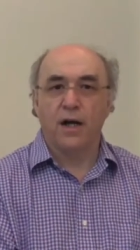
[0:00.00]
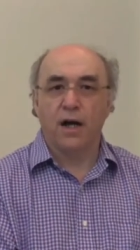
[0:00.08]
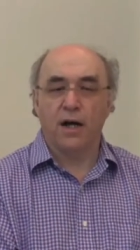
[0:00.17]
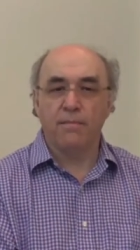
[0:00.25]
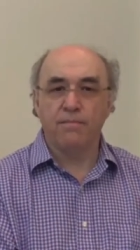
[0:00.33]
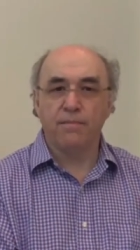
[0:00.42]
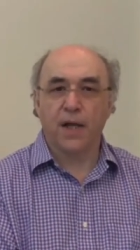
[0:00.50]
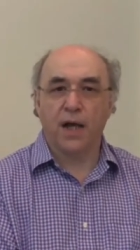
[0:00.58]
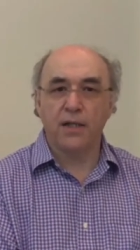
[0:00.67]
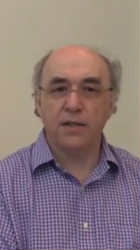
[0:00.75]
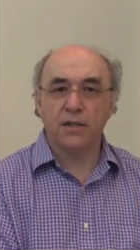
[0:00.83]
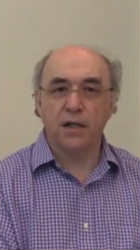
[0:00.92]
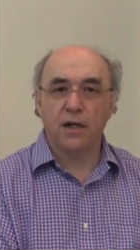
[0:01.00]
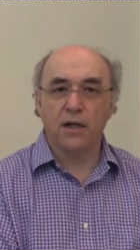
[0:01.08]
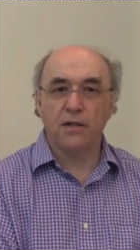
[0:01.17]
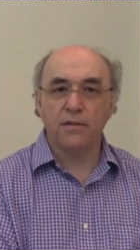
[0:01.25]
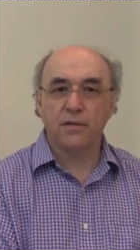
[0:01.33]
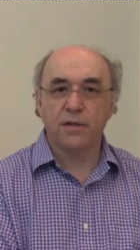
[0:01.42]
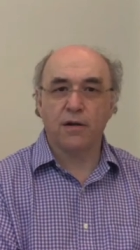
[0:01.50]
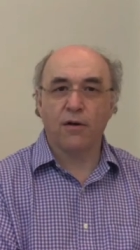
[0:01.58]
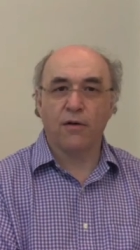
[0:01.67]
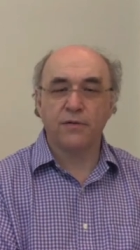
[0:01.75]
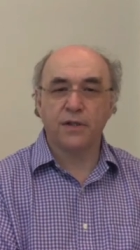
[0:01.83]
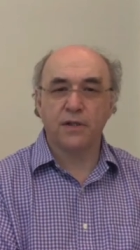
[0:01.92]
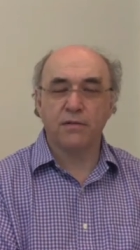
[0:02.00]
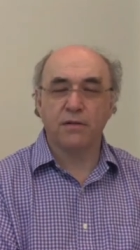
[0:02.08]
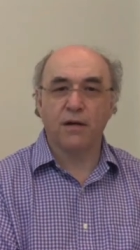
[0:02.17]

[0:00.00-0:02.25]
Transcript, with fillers: They're often,